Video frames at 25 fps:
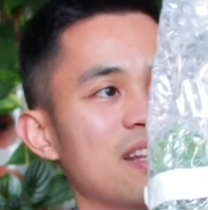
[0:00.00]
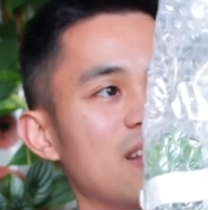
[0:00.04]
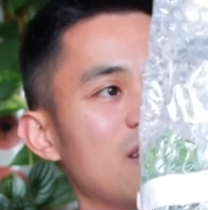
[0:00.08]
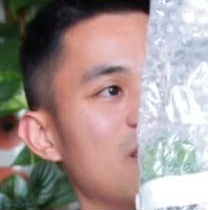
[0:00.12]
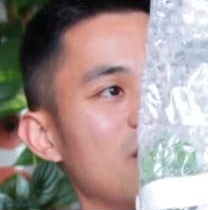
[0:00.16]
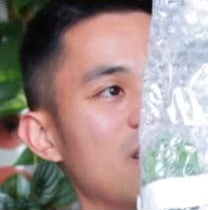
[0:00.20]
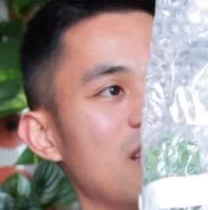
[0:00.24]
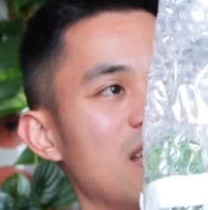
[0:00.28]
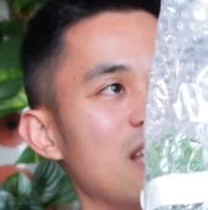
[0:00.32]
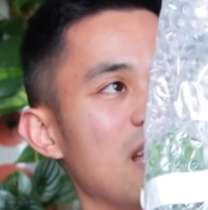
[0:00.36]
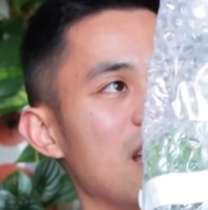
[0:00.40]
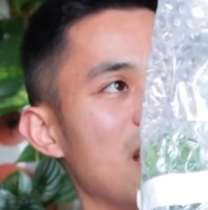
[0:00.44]

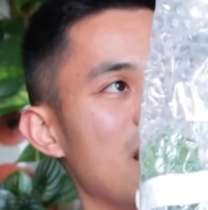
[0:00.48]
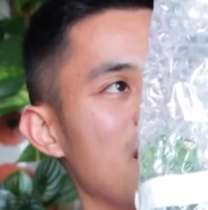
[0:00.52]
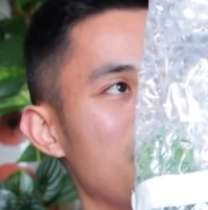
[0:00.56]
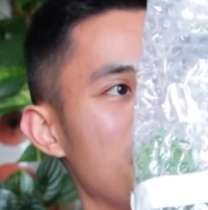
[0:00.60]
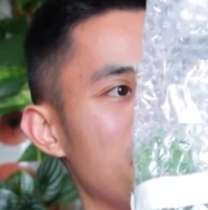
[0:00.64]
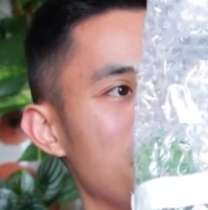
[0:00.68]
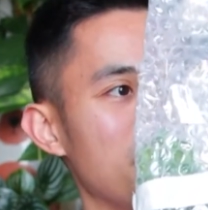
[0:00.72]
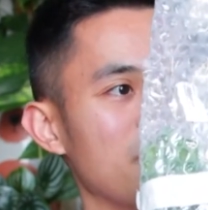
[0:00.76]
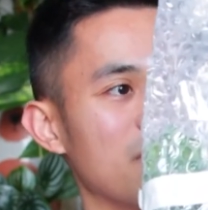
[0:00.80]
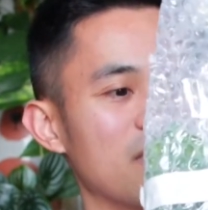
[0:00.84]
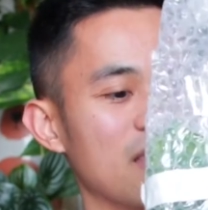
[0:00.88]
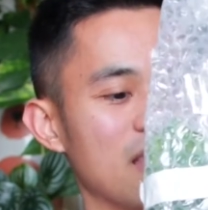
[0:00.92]
Okay,
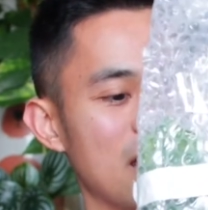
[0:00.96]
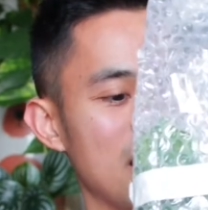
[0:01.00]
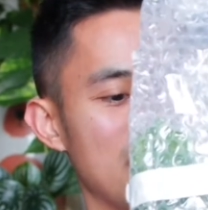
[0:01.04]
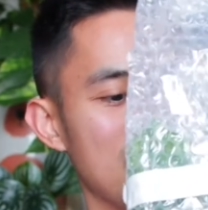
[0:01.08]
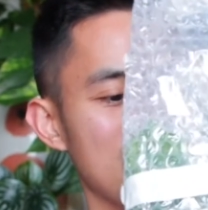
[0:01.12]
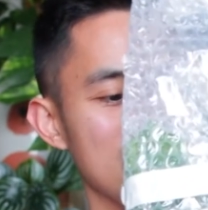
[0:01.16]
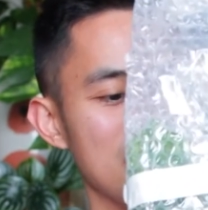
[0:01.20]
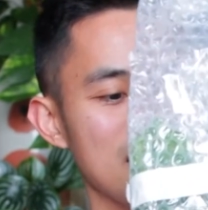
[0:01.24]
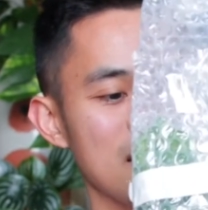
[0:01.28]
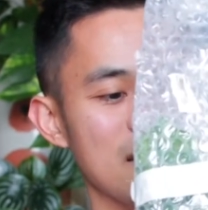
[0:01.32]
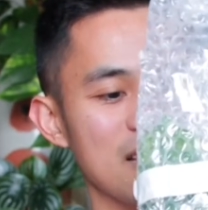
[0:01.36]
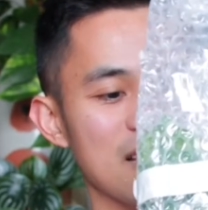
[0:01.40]
I'm
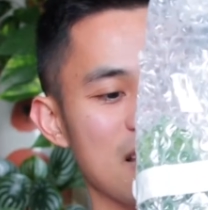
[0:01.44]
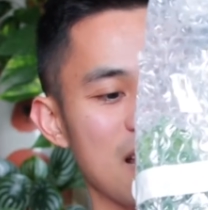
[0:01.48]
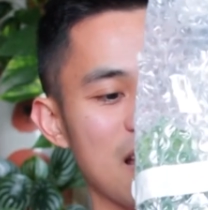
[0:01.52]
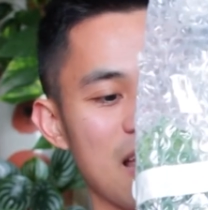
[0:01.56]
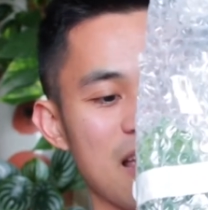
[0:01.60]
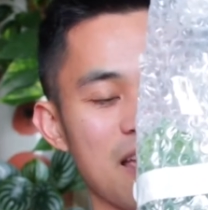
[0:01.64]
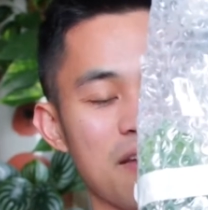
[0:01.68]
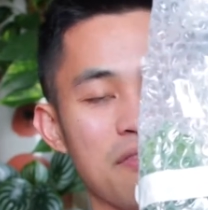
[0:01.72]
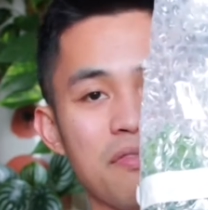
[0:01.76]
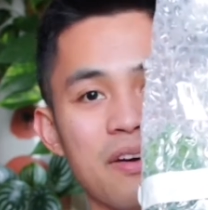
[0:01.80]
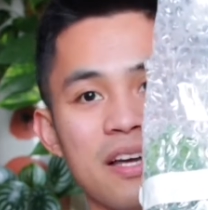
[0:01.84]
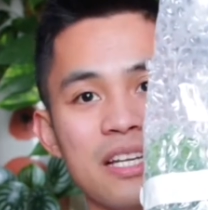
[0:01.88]
guessing that
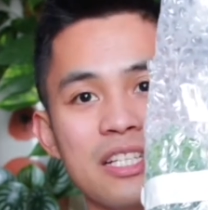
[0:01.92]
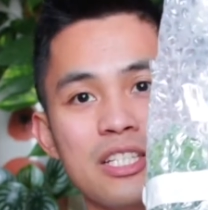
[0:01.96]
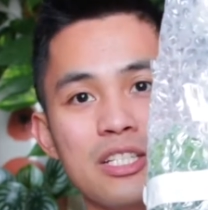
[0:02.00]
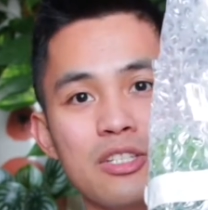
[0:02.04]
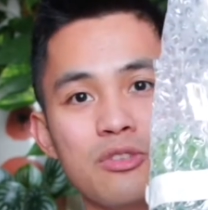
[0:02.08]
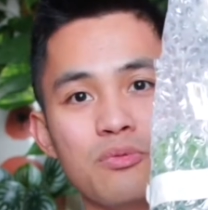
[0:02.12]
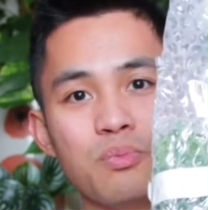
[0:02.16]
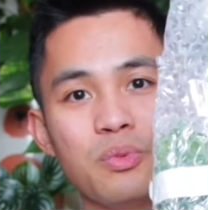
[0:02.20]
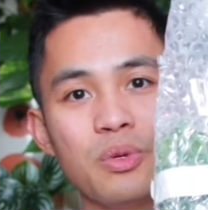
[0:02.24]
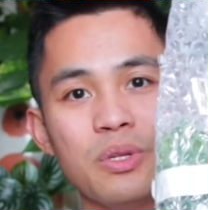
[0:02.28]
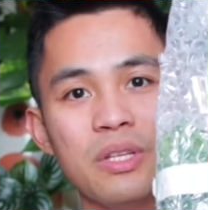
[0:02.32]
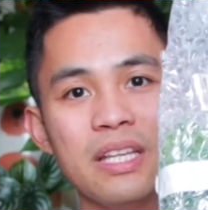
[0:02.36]
if I
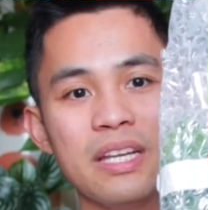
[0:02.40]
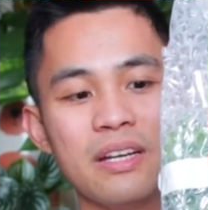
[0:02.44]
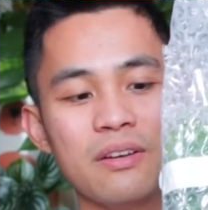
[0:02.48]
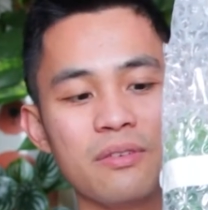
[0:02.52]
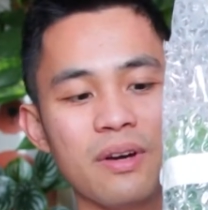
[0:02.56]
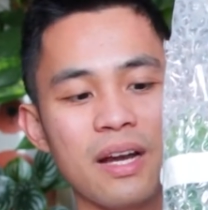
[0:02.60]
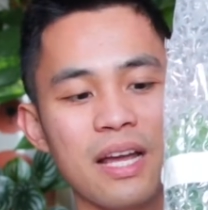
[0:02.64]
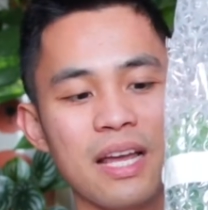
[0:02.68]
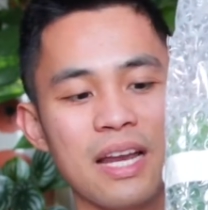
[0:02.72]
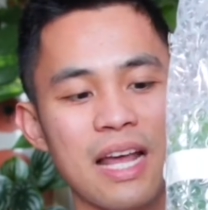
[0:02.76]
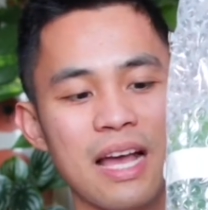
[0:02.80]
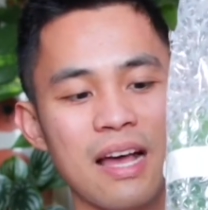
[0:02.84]
just pull it
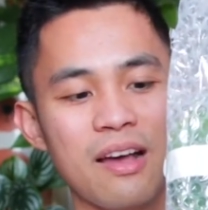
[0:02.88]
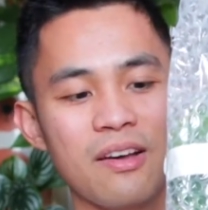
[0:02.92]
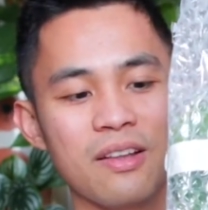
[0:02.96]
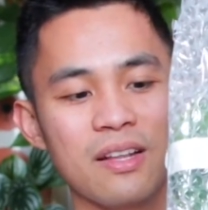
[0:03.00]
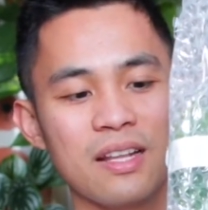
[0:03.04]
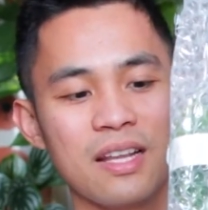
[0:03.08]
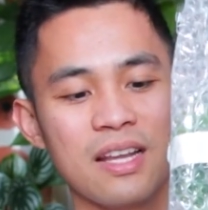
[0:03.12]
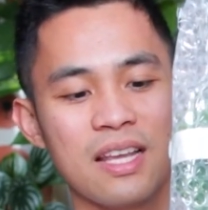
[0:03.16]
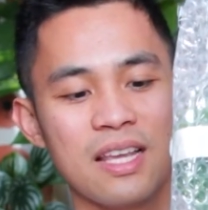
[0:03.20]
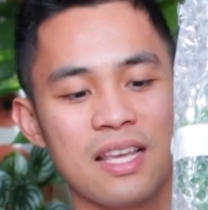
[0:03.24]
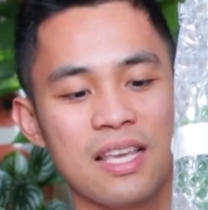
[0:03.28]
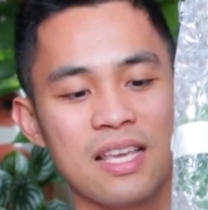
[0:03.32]
right out,
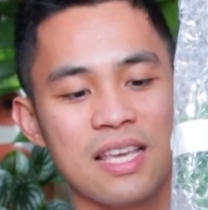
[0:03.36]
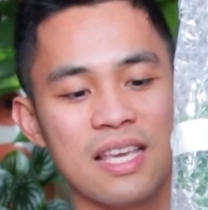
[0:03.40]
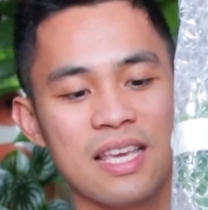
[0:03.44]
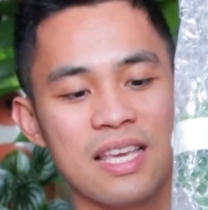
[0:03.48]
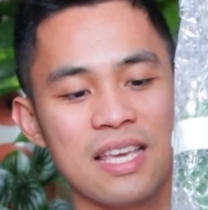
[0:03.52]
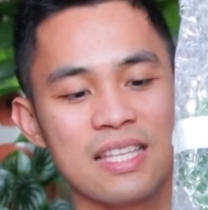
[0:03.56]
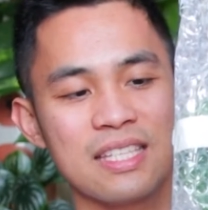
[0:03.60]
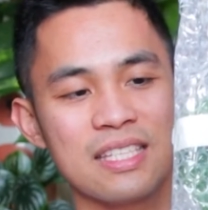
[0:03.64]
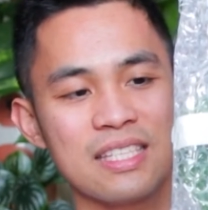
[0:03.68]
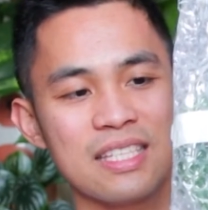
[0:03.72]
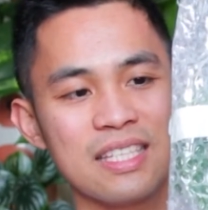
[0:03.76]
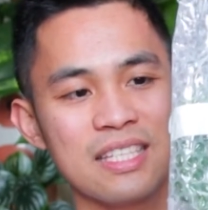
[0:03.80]

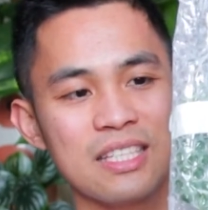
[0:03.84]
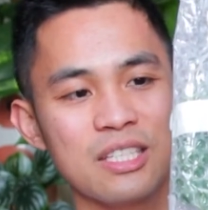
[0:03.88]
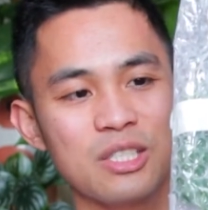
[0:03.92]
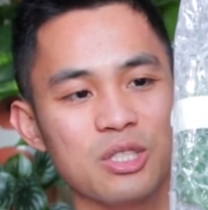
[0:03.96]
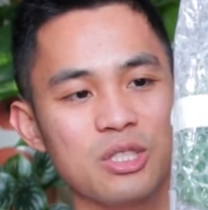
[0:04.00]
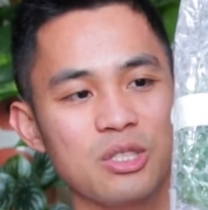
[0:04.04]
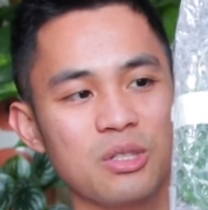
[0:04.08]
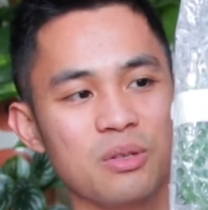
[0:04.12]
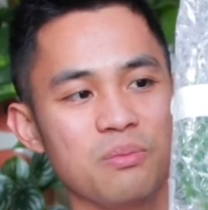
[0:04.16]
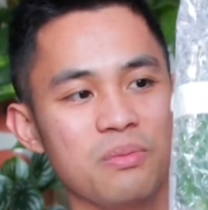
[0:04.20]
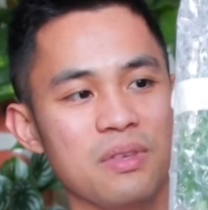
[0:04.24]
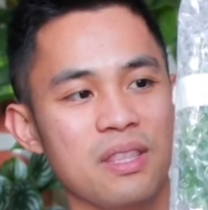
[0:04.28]
it's gonna
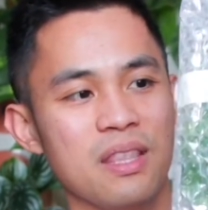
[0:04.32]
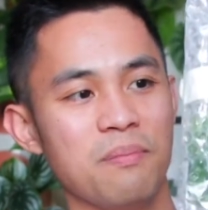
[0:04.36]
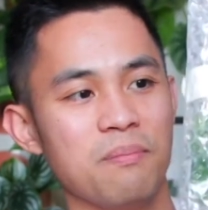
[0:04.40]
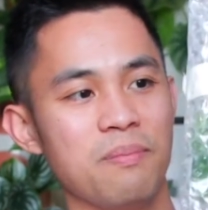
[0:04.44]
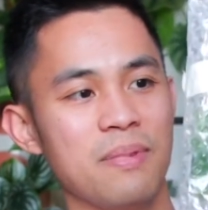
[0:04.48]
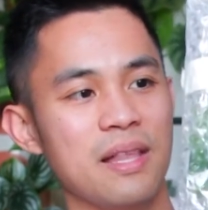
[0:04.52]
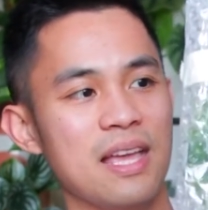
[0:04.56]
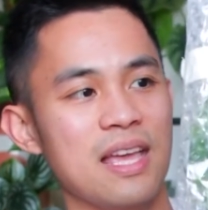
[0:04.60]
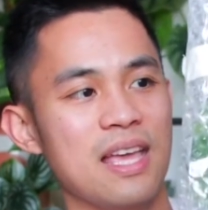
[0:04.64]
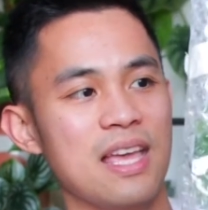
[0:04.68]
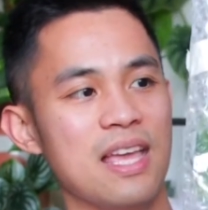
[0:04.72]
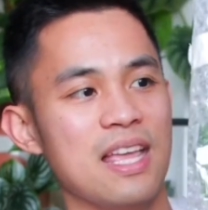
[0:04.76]
show me the
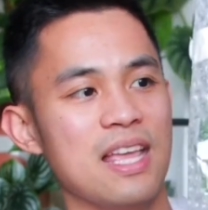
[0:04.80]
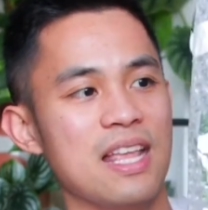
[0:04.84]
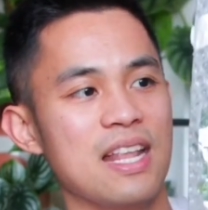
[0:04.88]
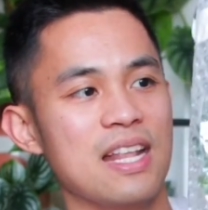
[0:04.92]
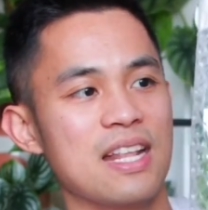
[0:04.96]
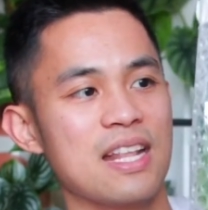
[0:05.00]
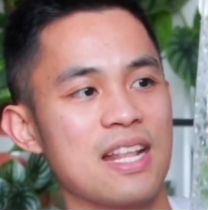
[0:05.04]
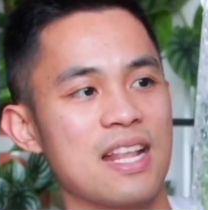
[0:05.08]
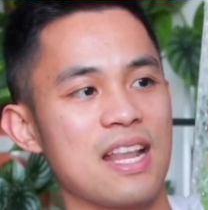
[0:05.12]
plant.